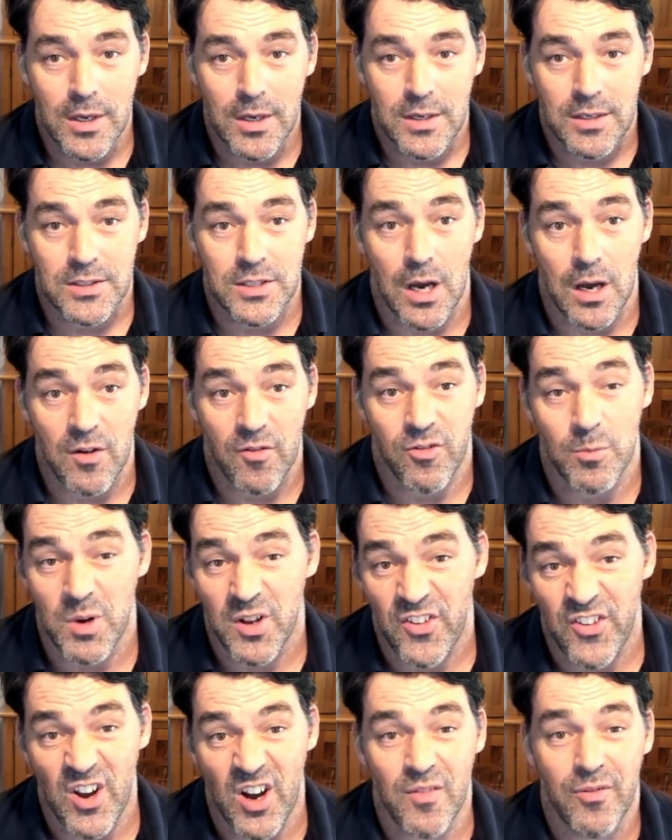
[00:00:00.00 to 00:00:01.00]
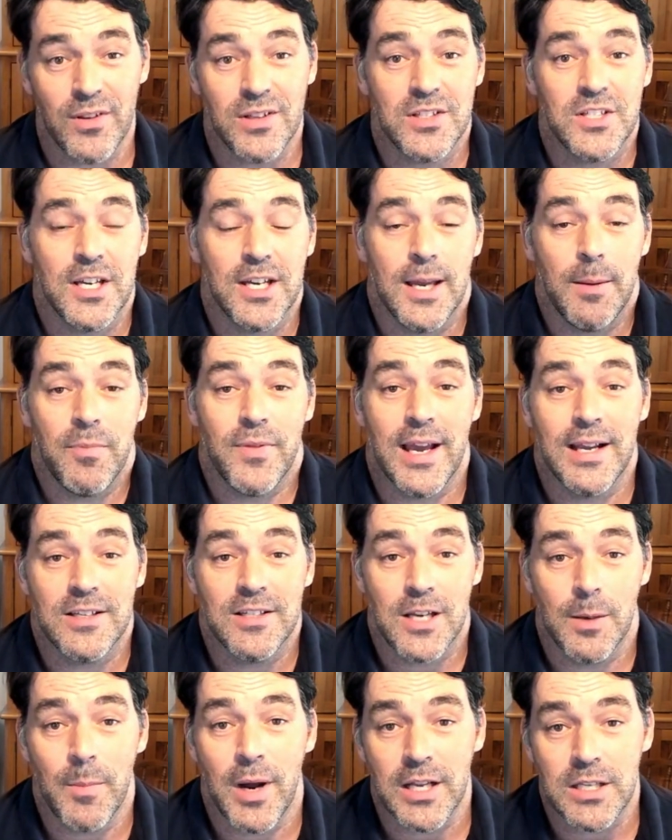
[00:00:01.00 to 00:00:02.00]
So from myself and the team, thanks
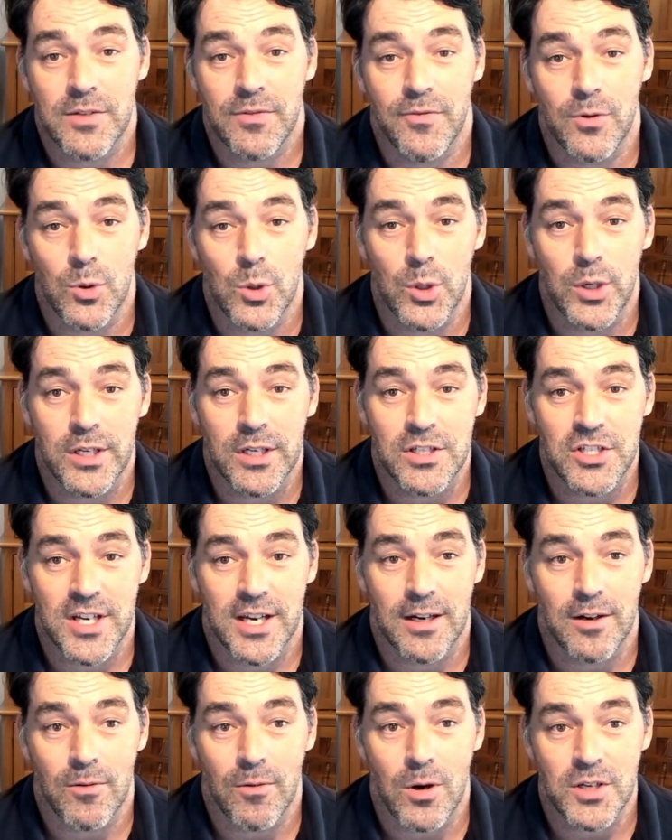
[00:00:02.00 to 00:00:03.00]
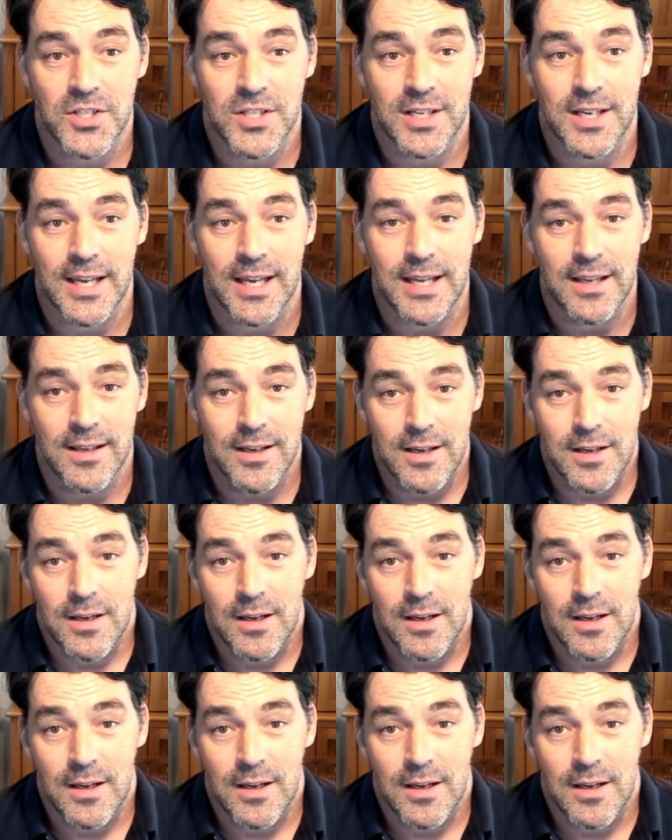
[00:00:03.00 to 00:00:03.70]
so much for your generosity.